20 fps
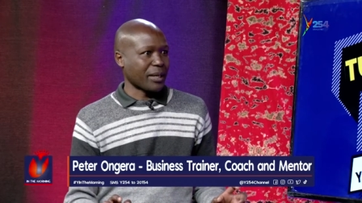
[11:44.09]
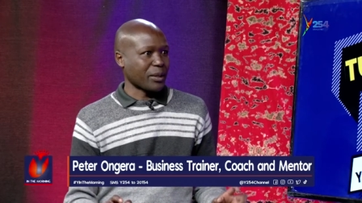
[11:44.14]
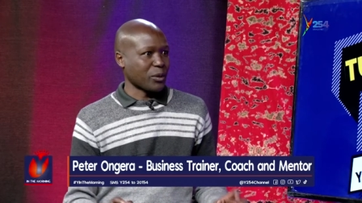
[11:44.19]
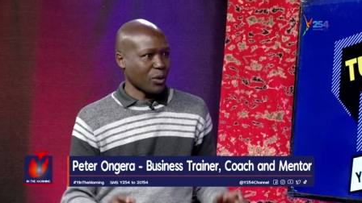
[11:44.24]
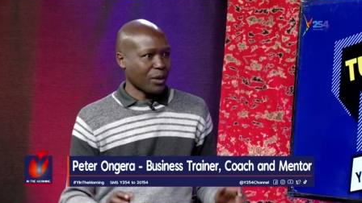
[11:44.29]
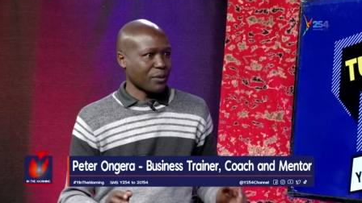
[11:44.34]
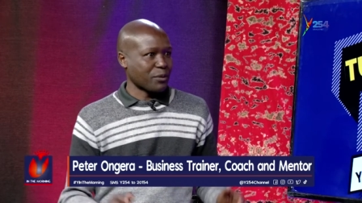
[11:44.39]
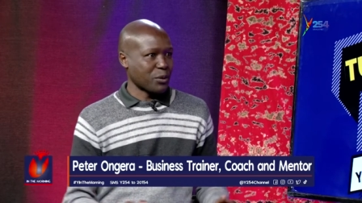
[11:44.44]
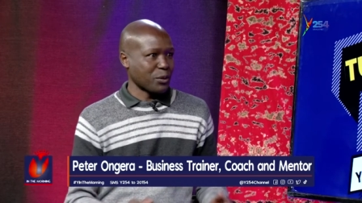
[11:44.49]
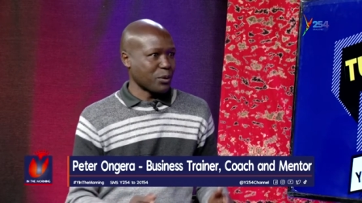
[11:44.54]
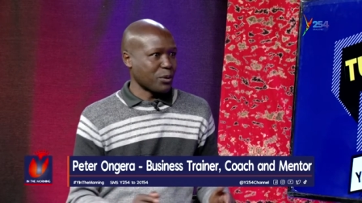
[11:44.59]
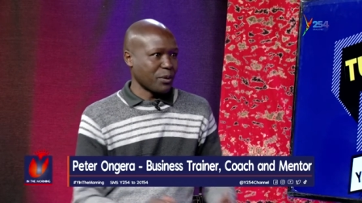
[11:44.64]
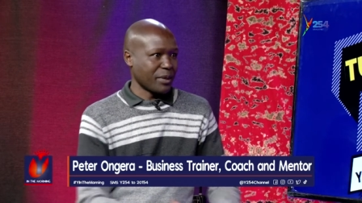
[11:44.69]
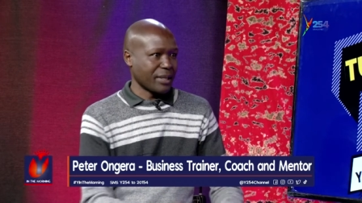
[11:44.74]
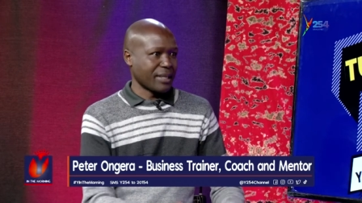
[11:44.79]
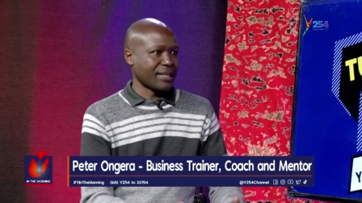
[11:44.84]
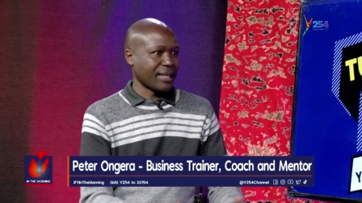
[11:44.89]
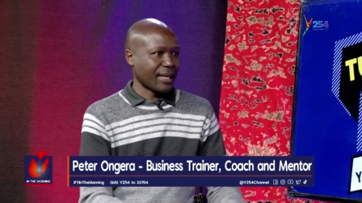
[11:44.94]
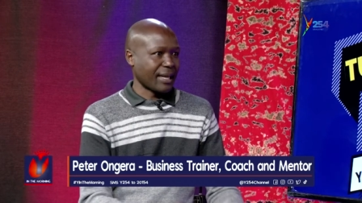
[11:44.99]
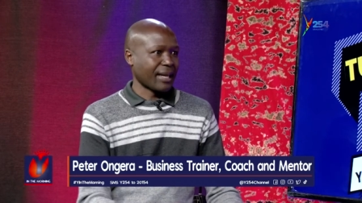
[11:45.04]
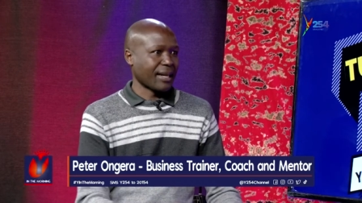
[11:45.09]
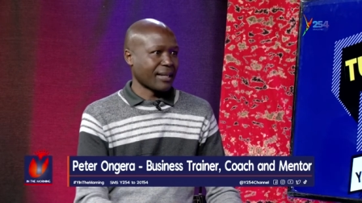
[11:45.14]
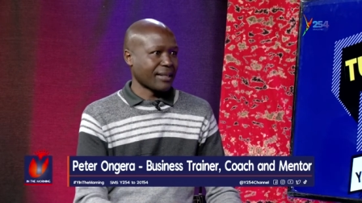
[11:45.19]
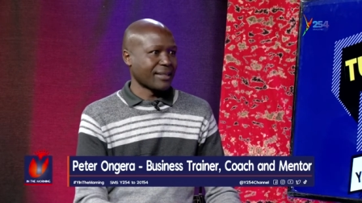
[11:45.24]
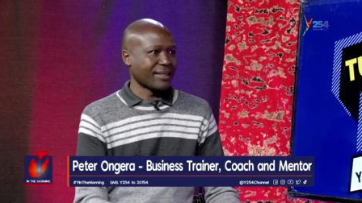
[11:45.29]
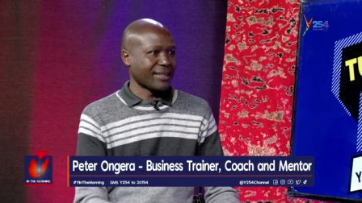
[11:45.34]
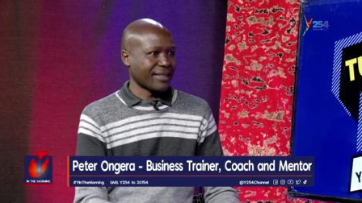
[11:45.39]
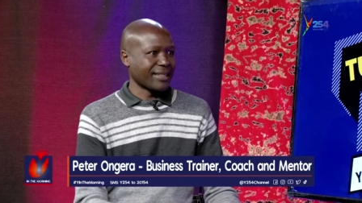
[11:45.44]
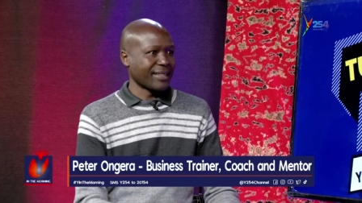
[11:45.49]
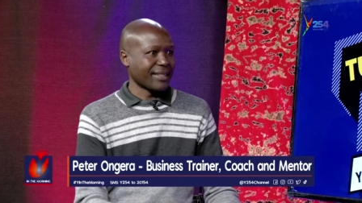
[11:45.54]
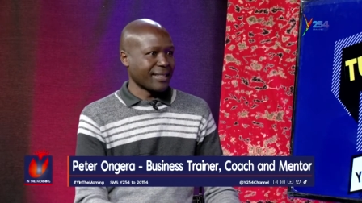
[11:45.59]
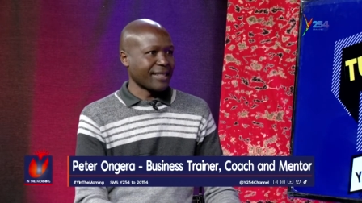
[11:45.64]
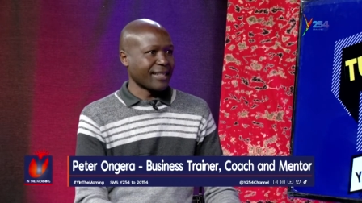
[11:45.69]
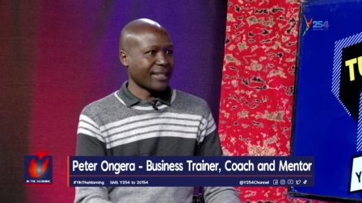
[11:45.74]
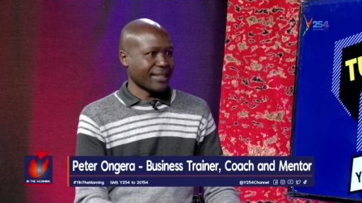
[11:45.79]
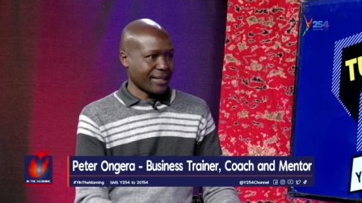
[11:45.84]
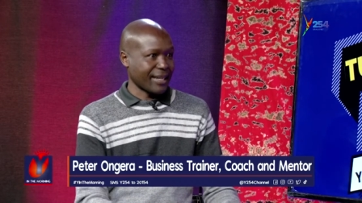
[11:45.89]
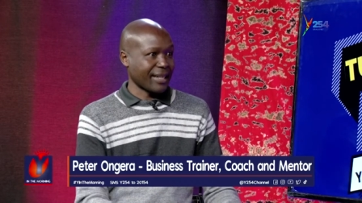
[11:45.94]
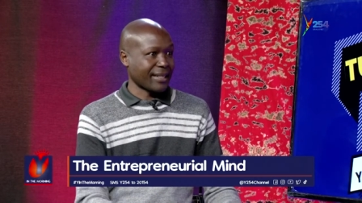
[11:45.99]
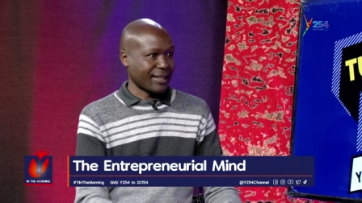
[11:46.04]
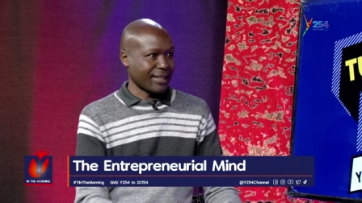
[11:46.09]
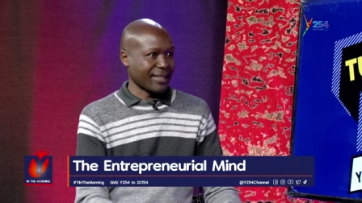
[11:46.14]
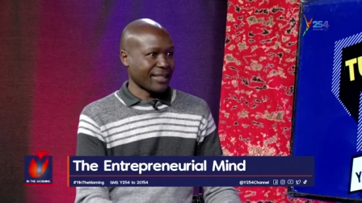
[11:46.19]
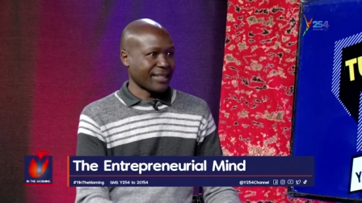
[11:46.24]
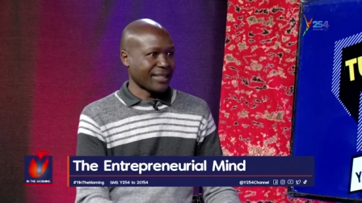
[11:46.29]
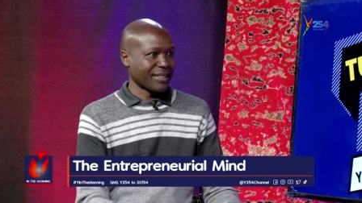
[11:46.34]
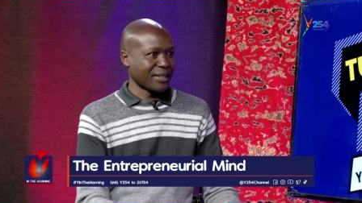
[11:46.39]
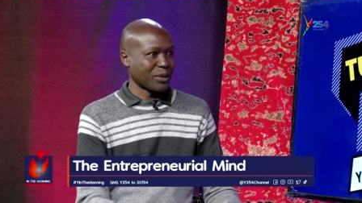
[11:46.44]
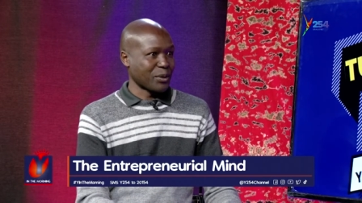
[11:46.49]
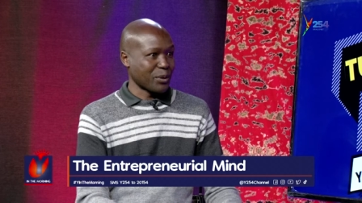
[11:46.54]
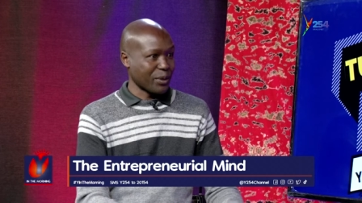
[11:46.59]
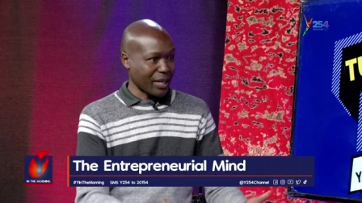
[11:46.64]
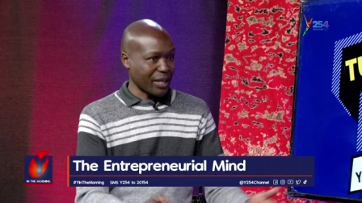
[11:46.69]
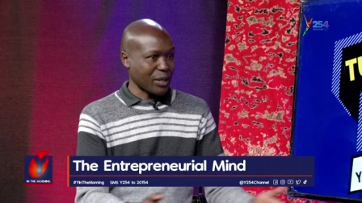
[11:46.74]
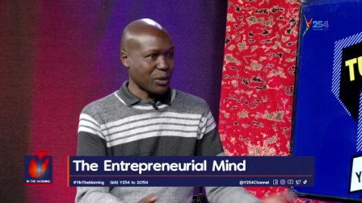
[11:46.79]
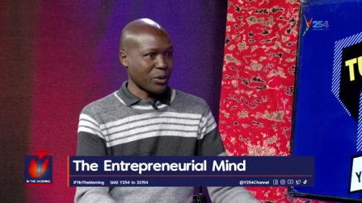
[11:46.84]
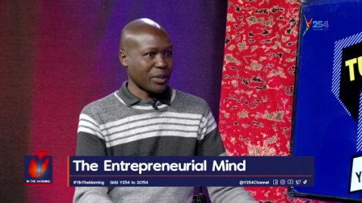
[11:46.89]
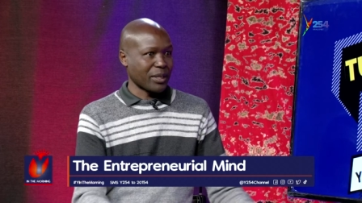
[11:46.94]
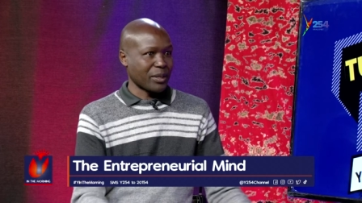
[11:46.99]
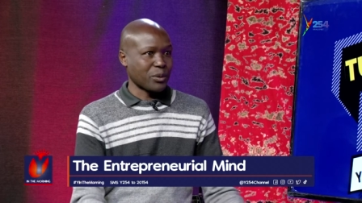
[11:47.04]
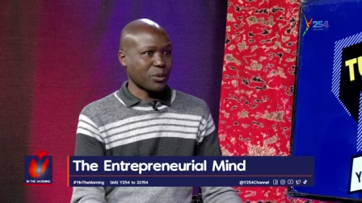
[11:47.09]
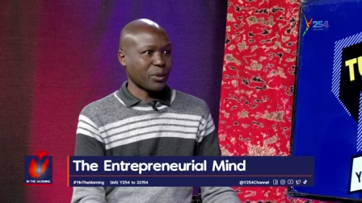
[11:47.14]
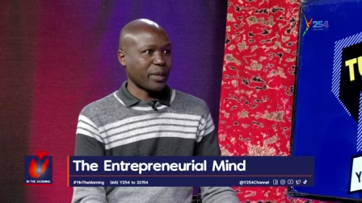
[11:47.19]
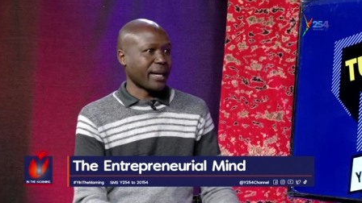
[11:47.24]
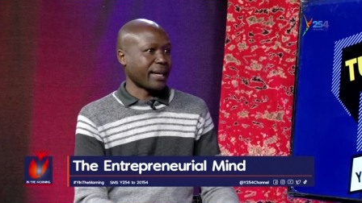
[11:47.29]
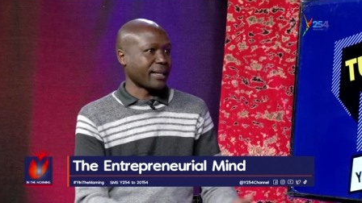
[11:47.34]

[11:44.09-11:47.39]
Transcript: you, you have to do this you and that. You have to do it to graduate. Exactly, to graduate, to yes.